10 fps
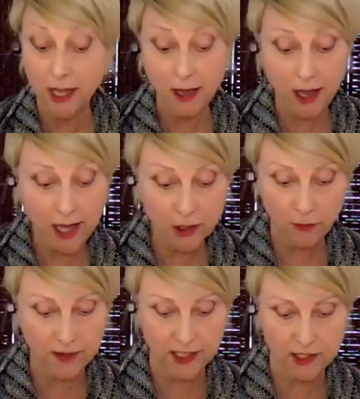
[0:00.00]
I don't
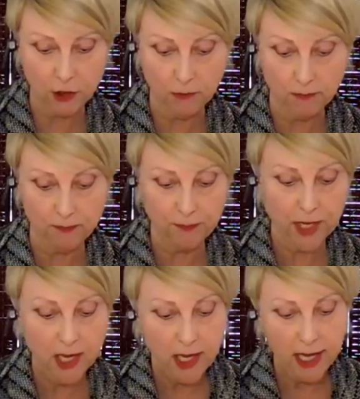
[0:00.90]
think so.
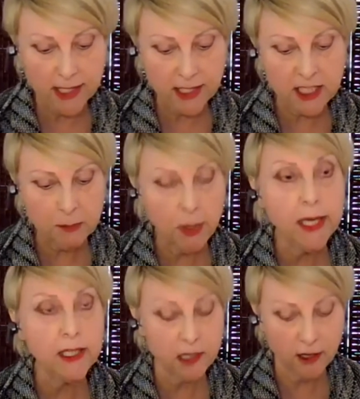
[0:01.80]
And in
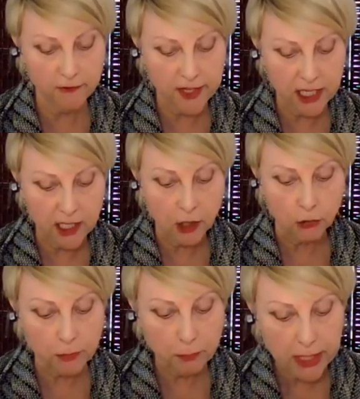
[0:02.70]
spite of the
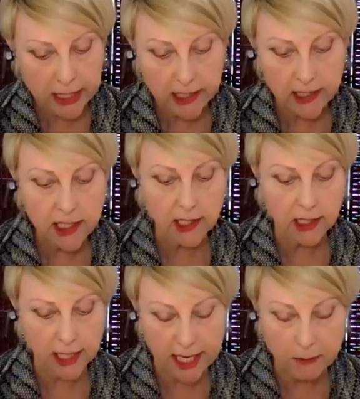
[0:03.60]
repeated
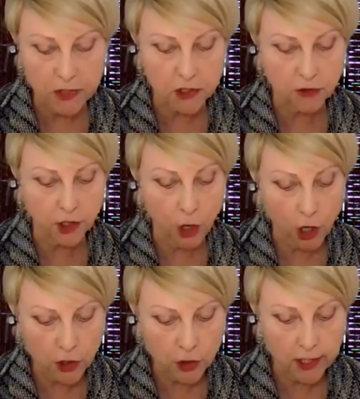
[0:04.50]
claims to the
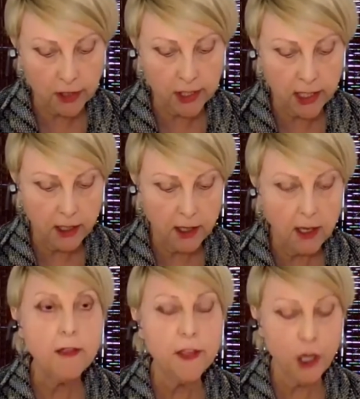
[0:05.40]
contrary,
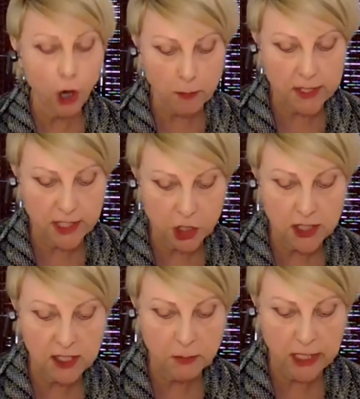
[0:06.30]
the opposition
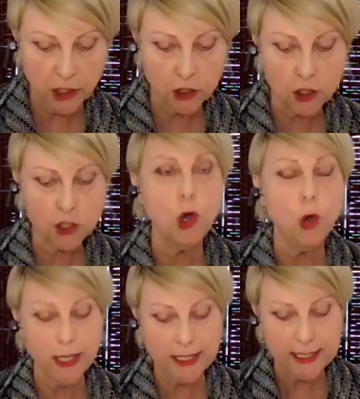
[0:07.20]
speakers know
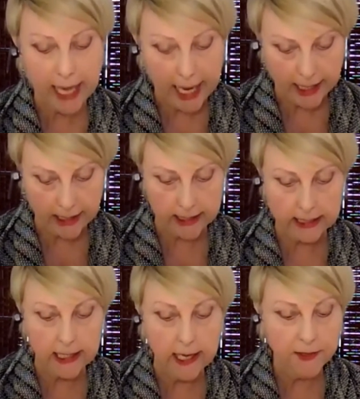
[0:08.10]

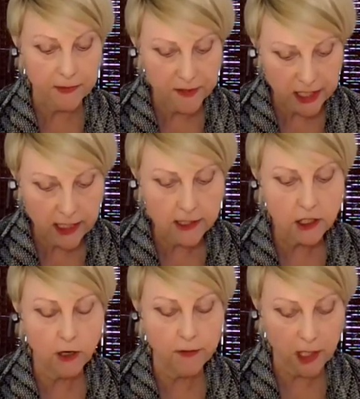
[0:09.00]
exactly that these
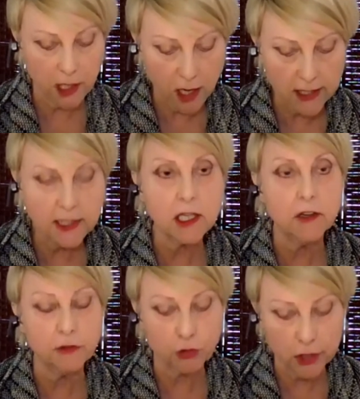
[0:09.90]
are the kinds
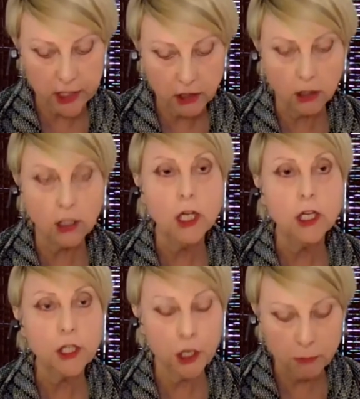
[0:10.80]
of critical,
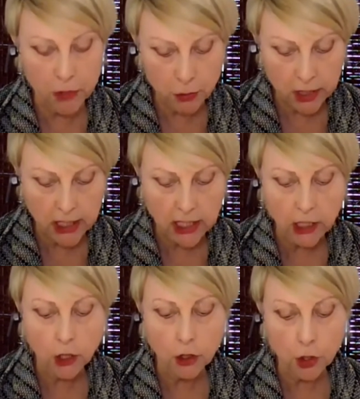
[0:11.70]
community
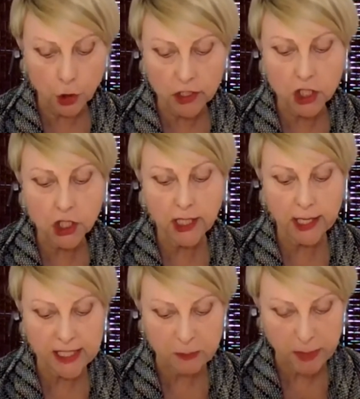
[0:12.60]
nourishing
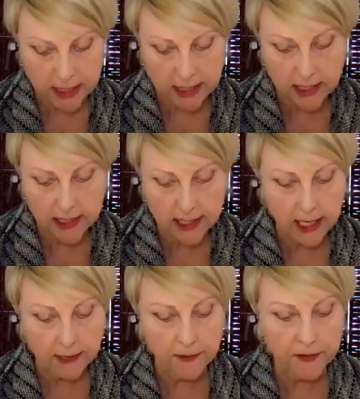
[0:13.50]
expenses
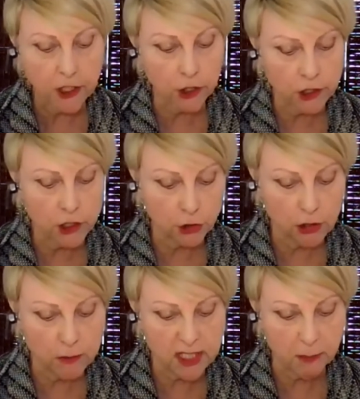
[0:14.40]
that the
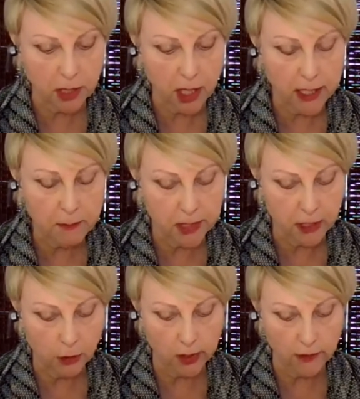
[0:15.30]
interim supply
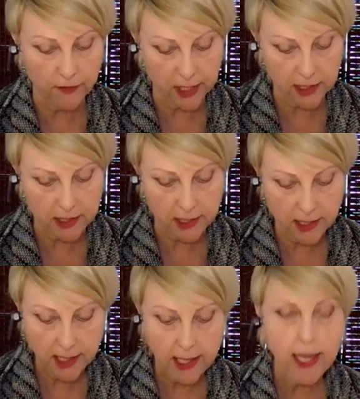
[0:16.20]
bill will fund.
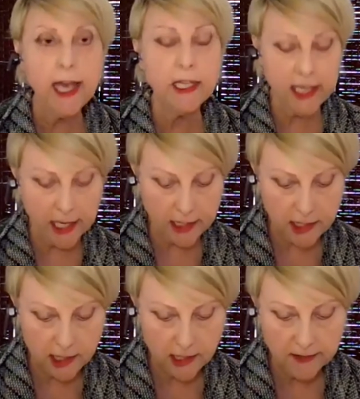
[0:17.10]
And yet
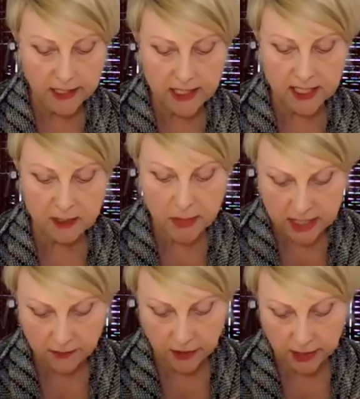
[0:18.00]
they
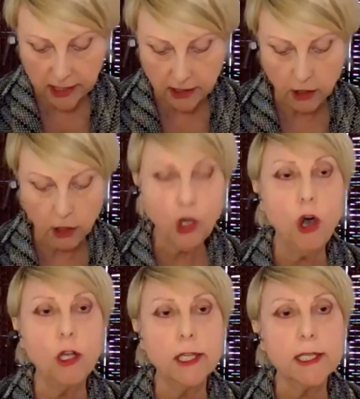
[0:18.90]
dismissively
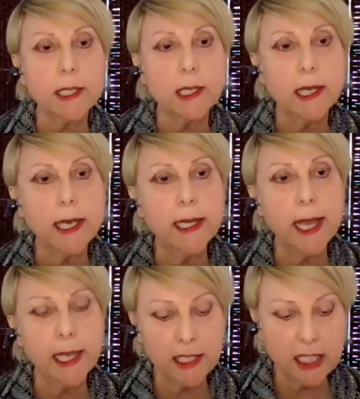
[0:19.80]
call it an
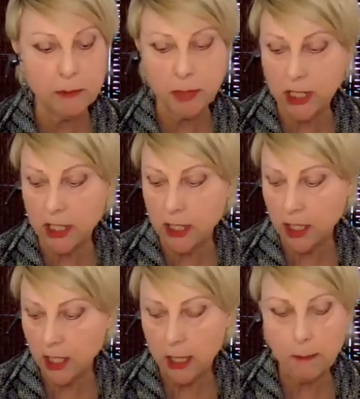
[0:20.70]
NDP
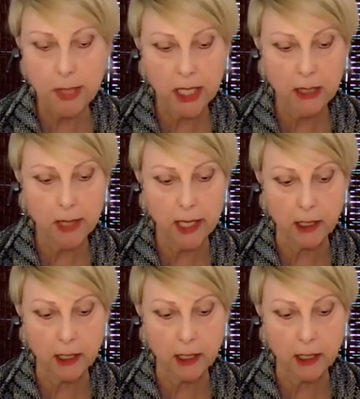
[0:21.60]
piggy bank.